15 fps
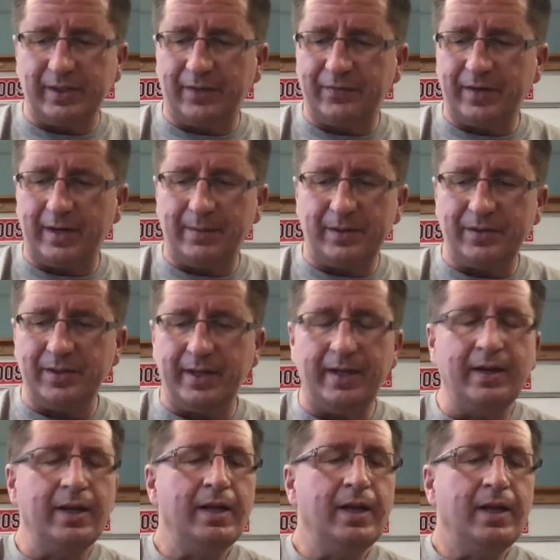I forgot about that.
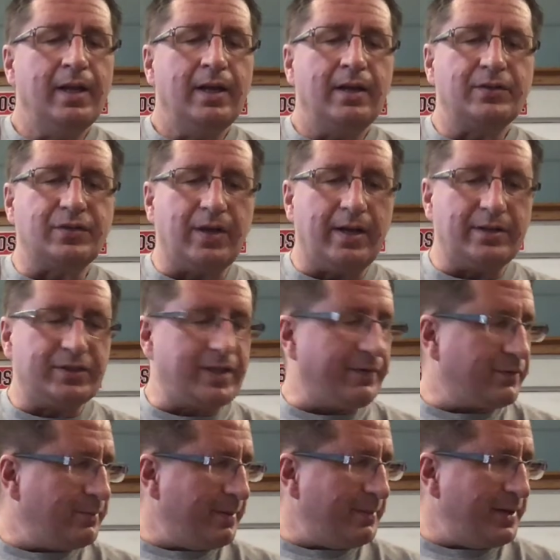So I'll just have
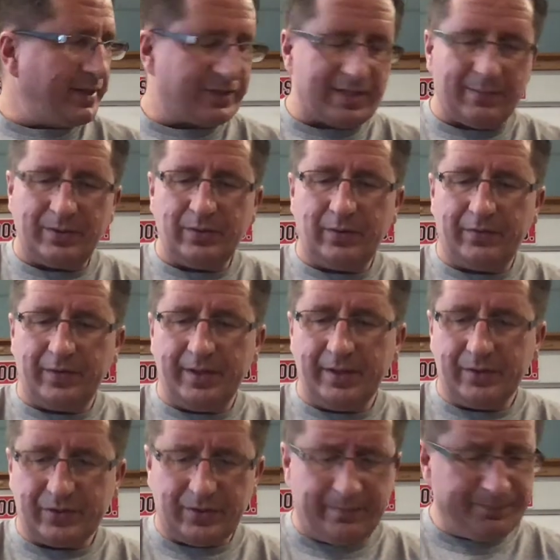to remember next time we do our
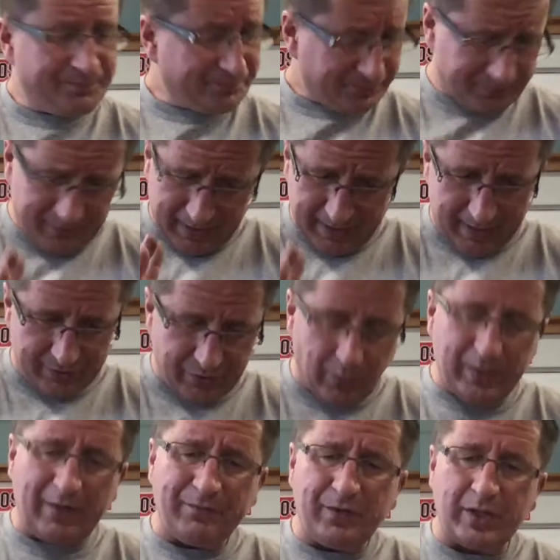video. So, again, don't
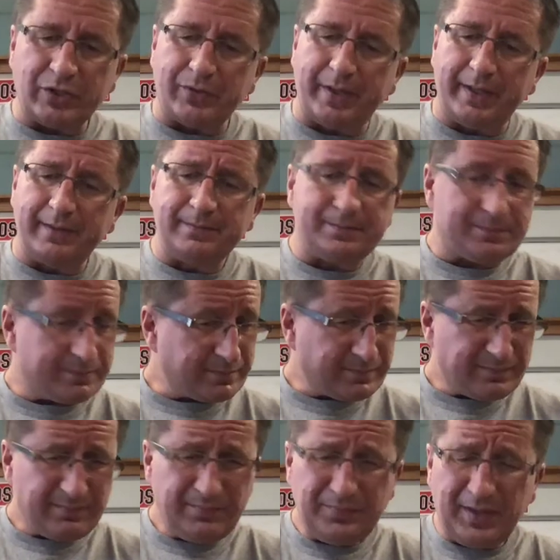get frustrated.
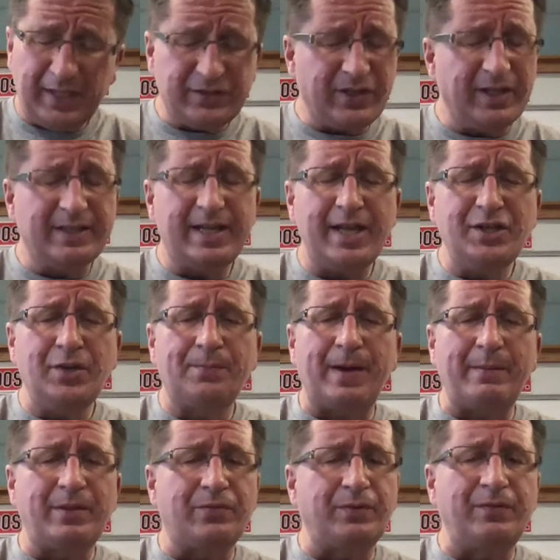It's going to take you
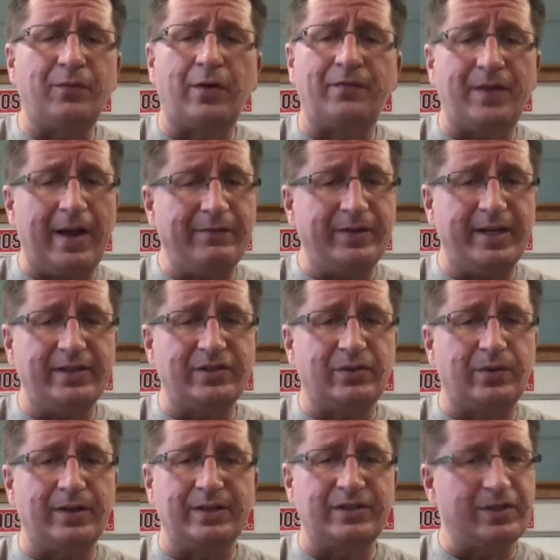probably three, four, five days in
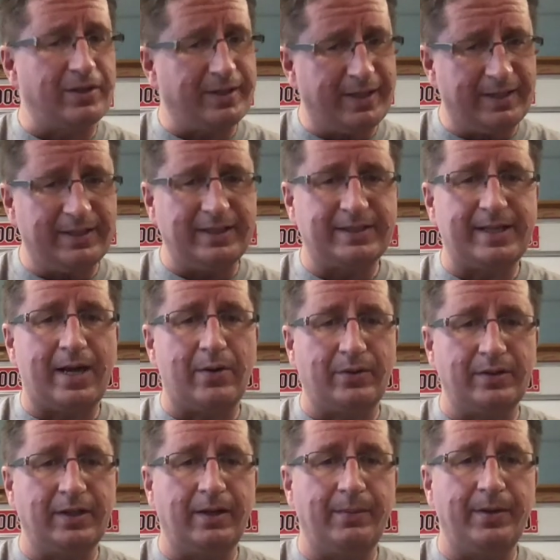order to start getting these down a
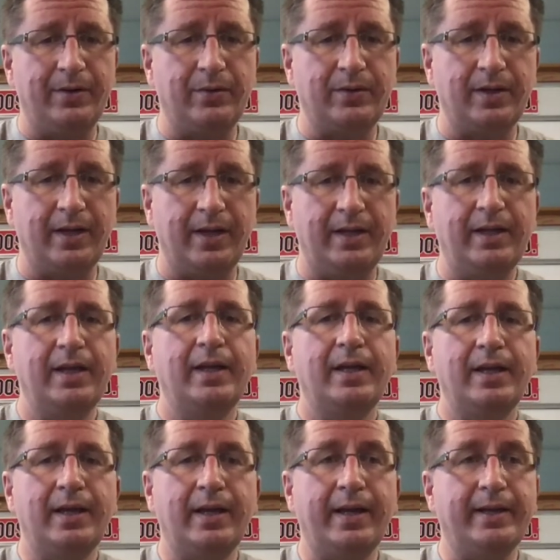little bit, okay?
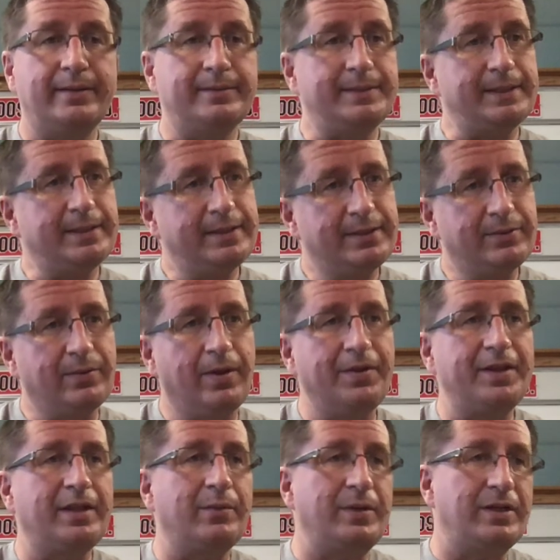And one
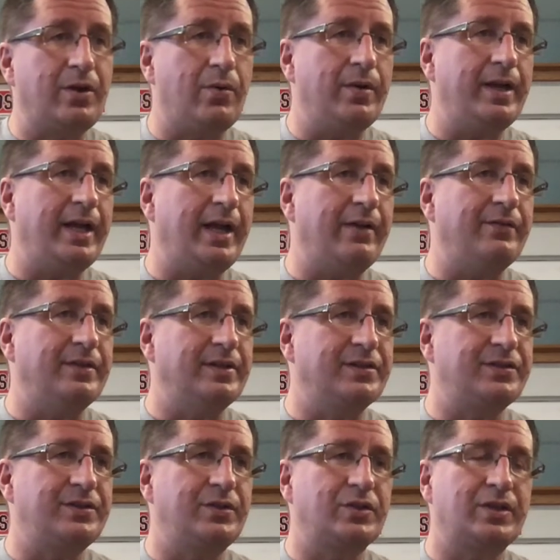thing that we don't have
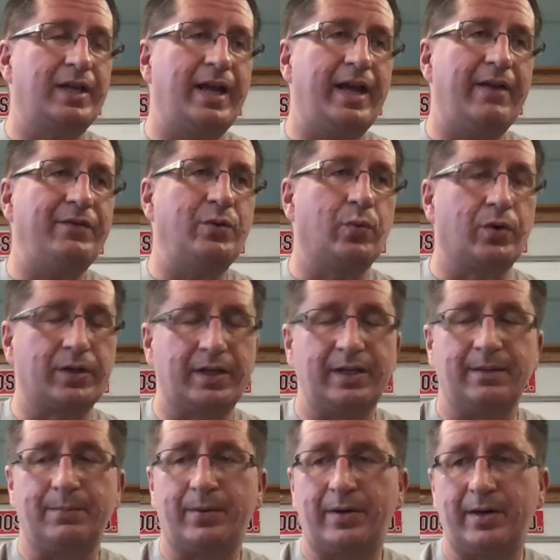is usually I have you working
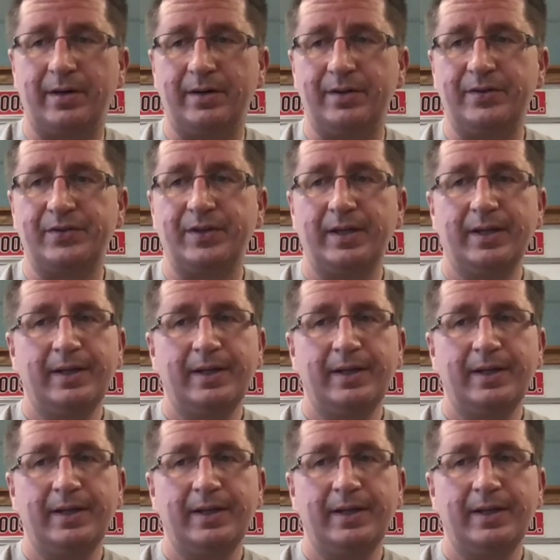in partners.